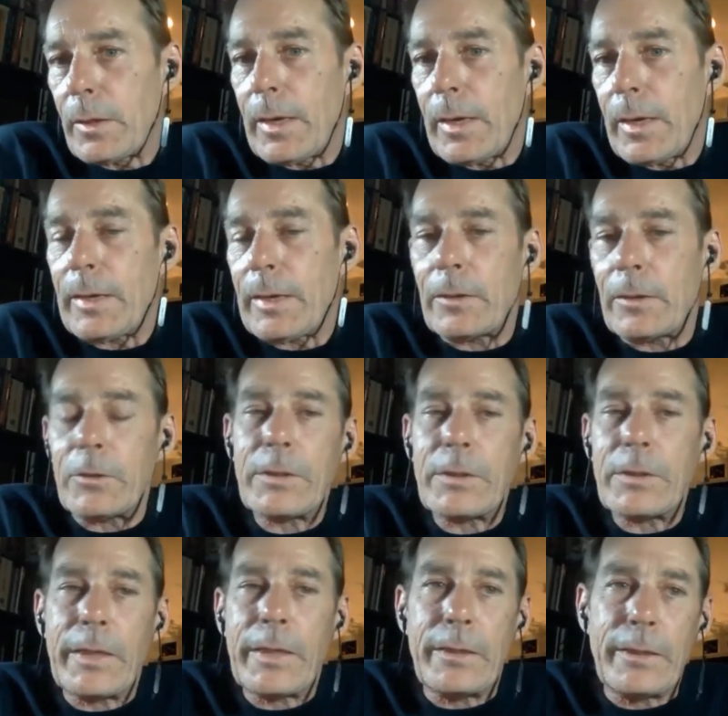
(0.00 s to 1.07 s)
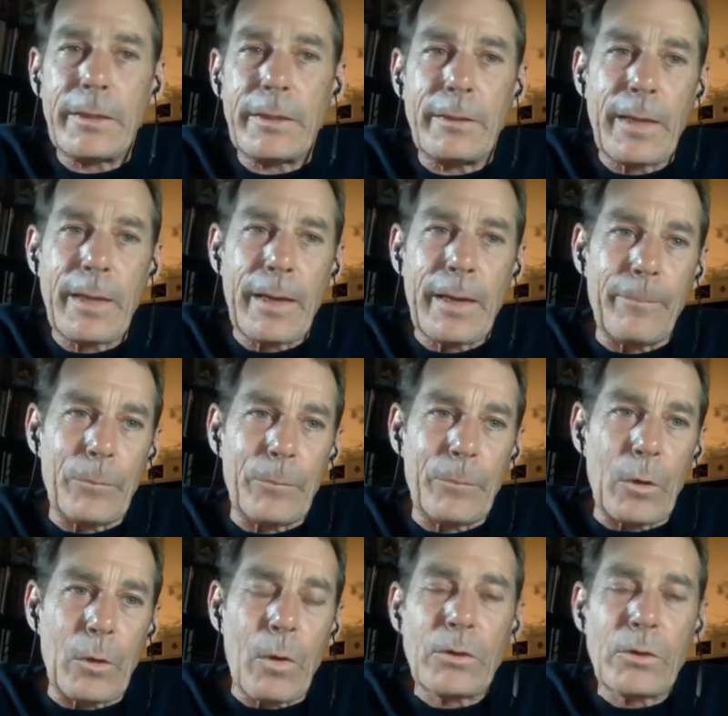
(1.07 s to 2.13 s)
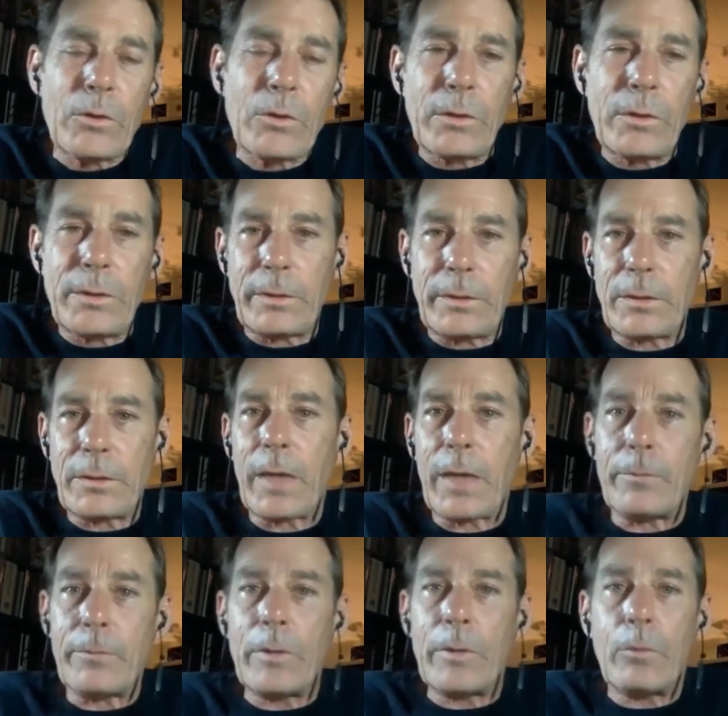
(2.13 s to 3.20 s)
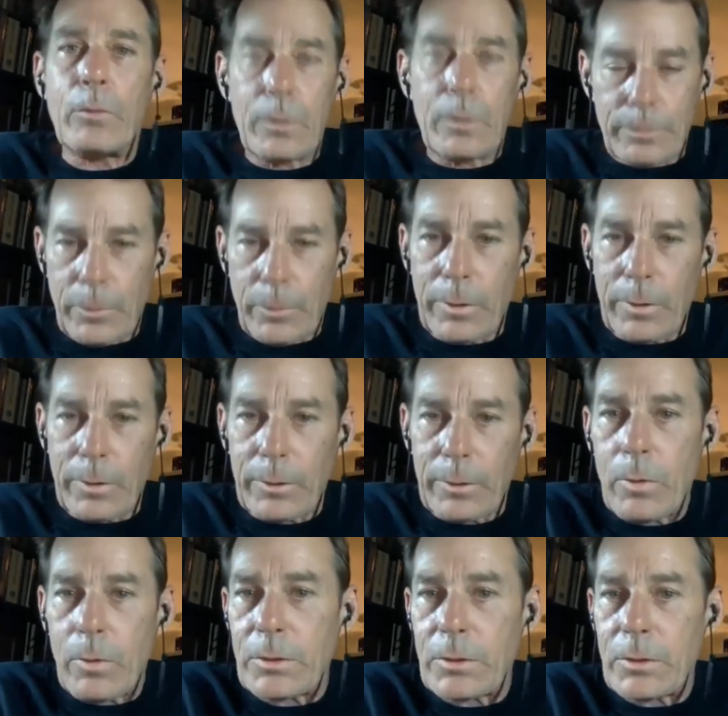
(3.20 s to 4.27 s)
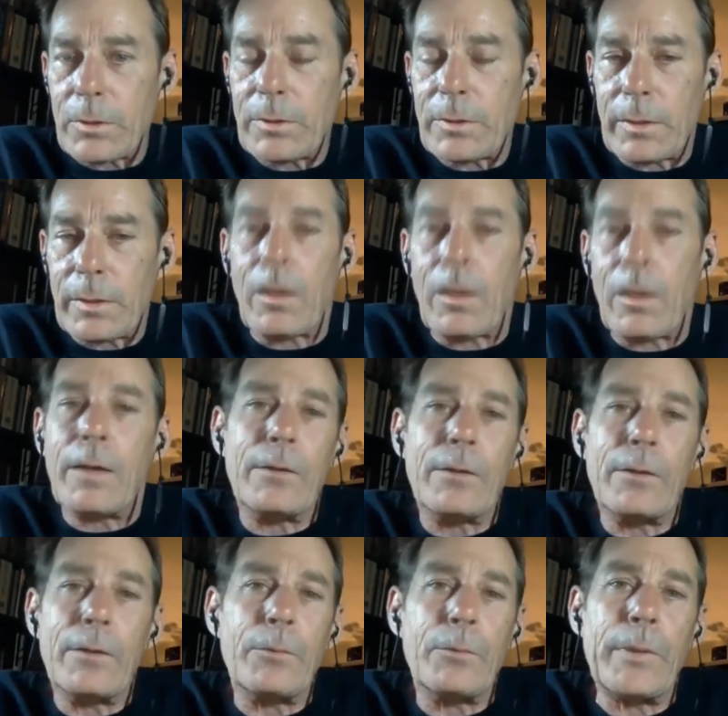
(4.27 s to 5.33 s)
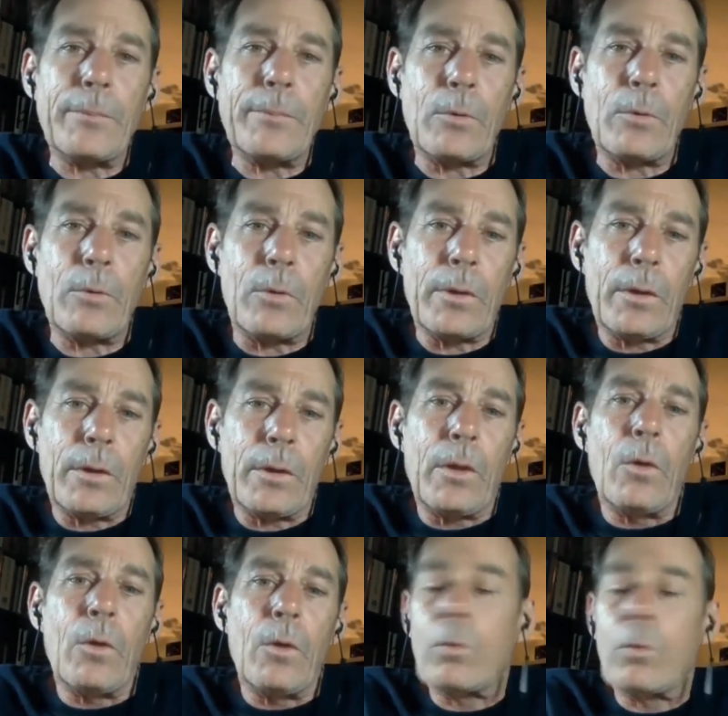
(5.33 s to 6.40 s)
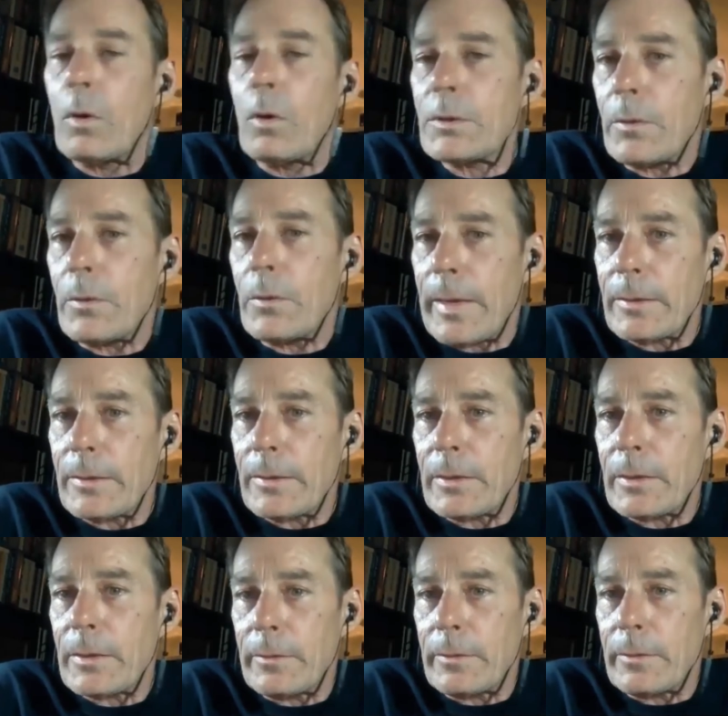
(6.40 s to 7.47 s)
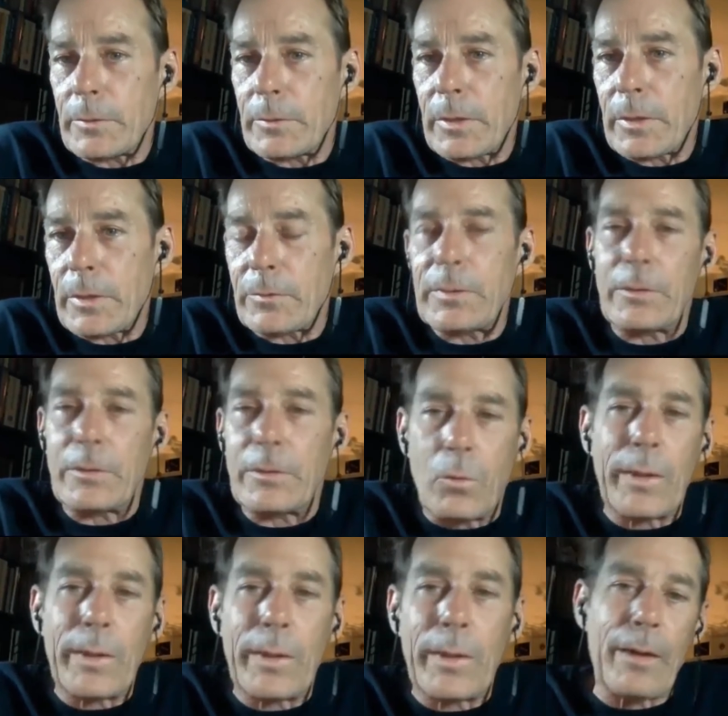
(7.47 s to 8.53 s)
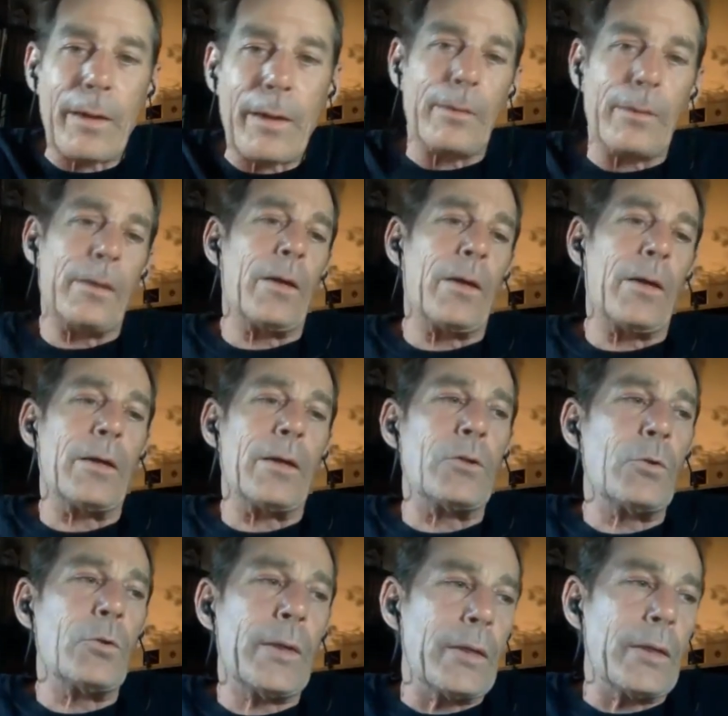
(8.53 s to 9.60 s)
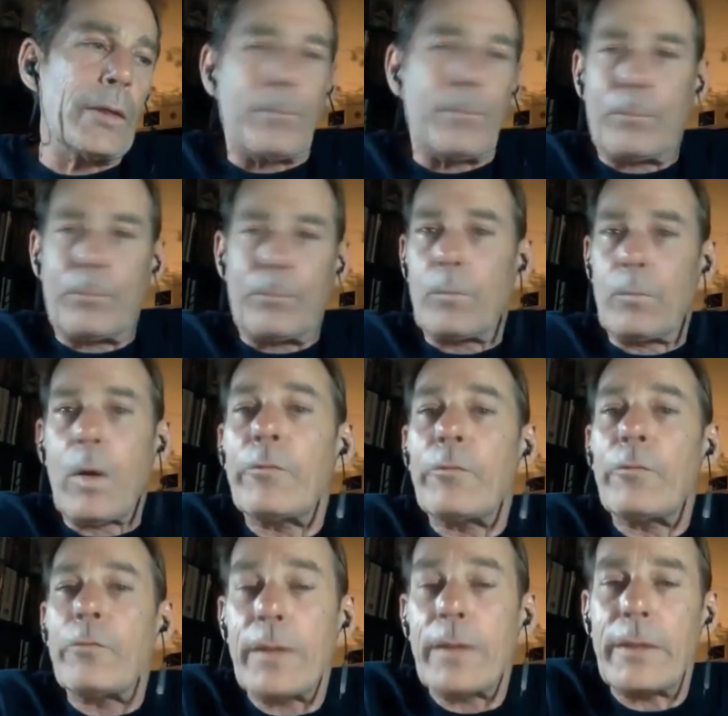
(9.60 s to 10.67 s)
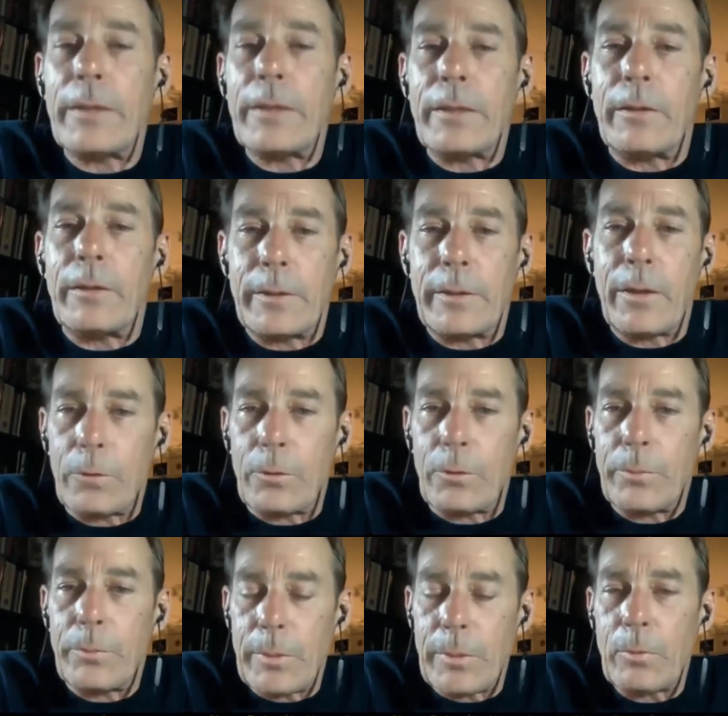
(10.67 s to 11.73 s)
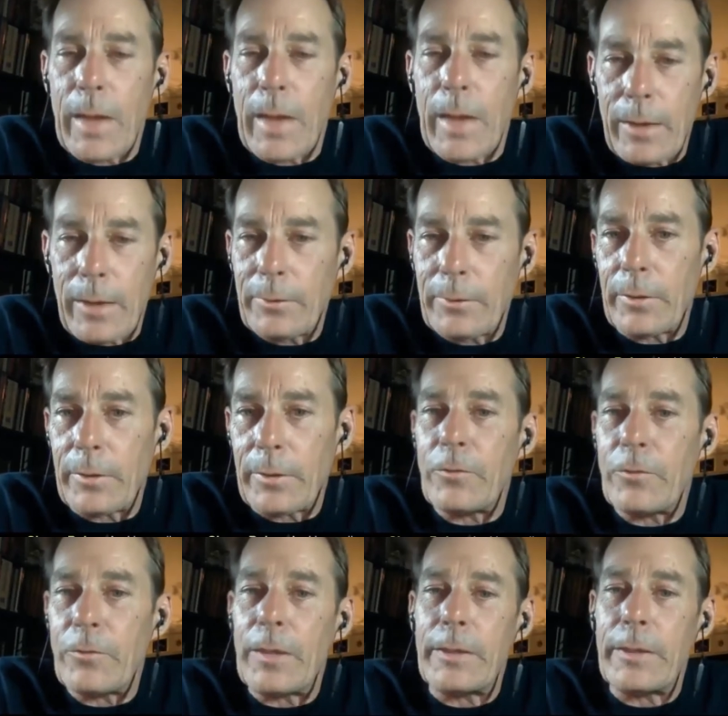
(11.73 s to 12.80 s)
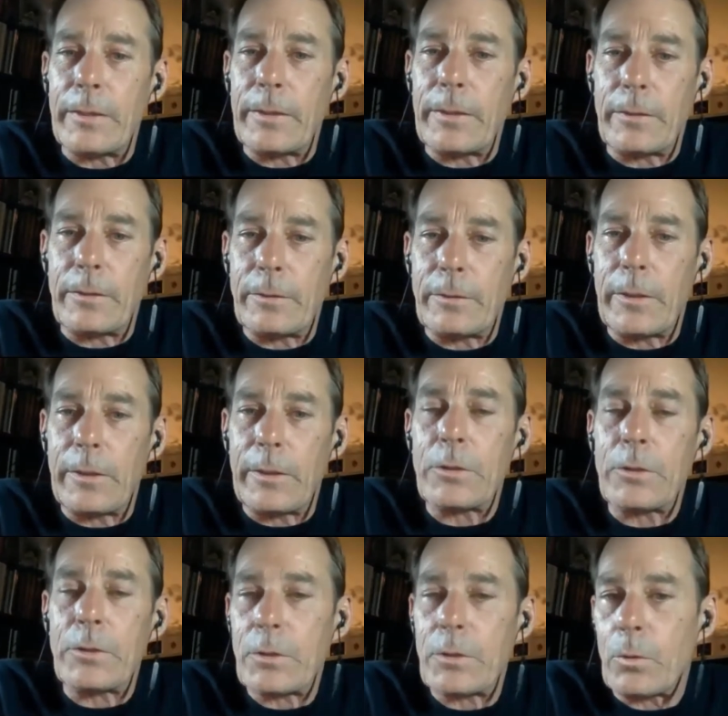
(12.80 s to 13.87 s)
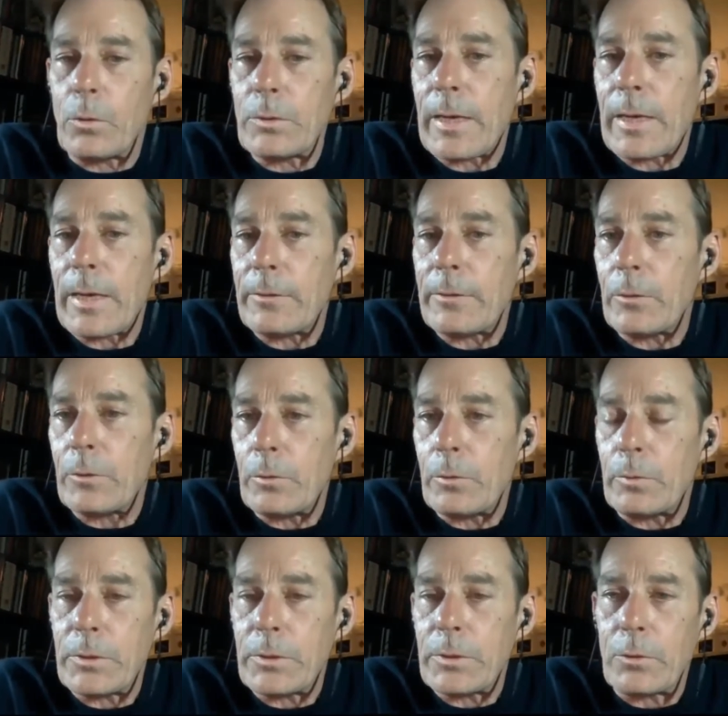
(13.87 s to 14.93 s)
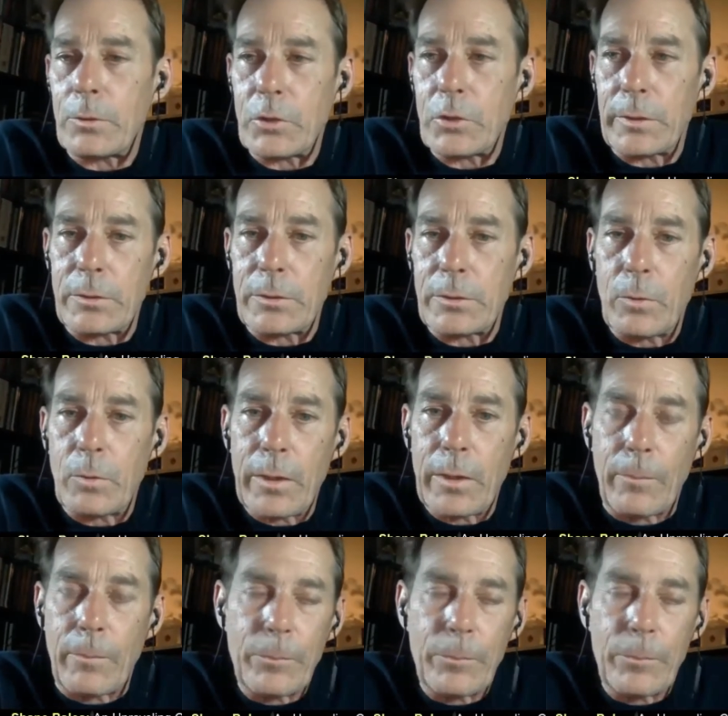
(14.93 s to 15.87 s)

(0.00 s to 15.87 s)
and understanding that the questions inside of me were part of the questions that a lot of other people were also asking of themselves and then going out and doing, well, finding the other people out there, finding the other souls out there who were searching as well.